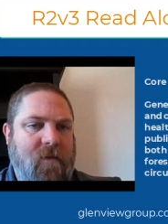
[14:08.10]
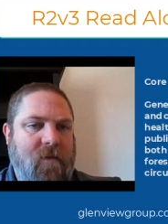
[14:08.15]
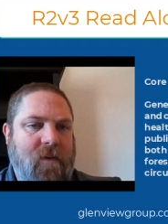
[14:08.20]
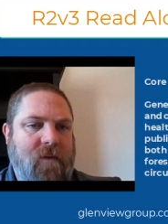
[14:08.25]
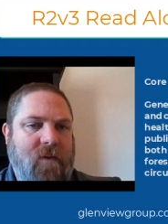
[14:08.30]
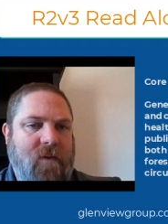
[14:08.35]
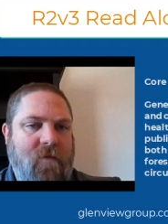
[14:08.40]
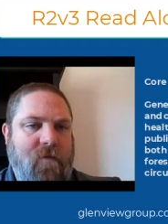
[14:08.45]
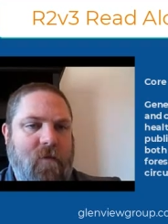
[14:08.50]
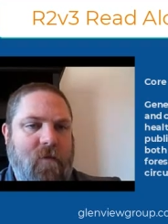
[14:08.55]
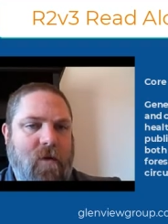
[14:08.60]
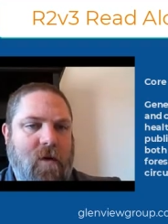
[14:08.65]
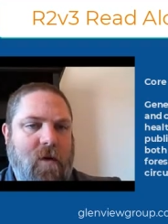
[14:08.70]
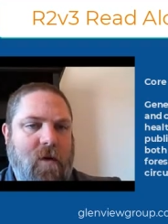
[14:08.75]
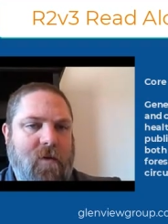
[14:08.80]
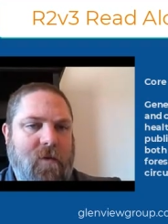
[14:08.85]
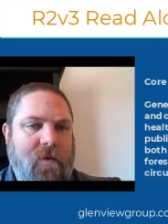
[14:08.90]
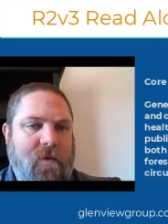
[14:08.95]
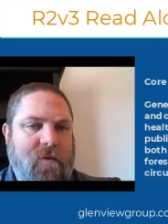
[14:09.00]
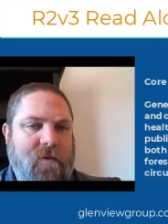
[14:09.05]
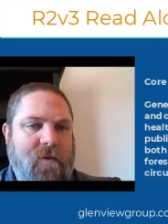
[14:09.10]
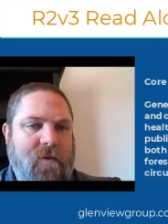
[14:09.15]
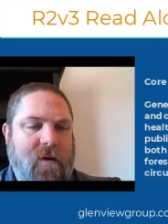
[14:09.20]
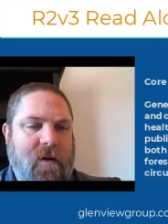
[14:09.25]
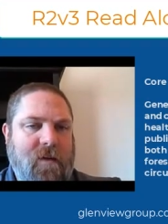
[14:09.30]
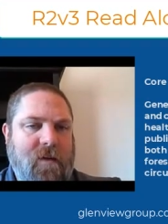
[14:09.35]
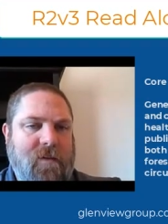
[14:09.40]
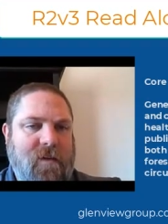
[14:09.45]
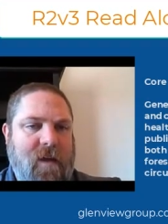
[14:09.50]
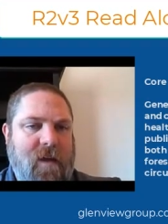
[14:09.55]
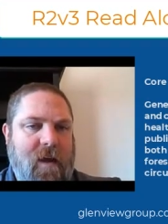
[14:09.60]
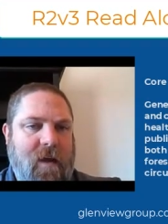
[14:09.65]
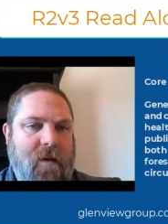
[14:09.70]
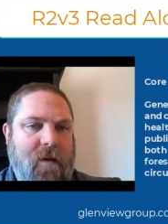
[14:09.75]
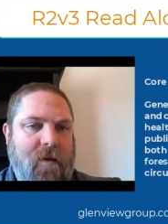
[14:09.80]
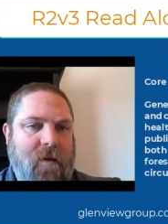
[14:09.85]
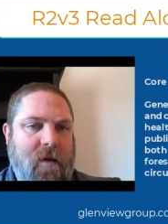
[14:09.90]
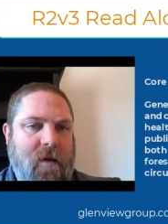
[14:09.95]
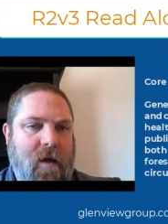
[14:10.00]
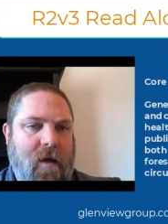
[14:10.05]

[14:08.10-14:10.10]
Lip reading: provision 4 to a certain extent.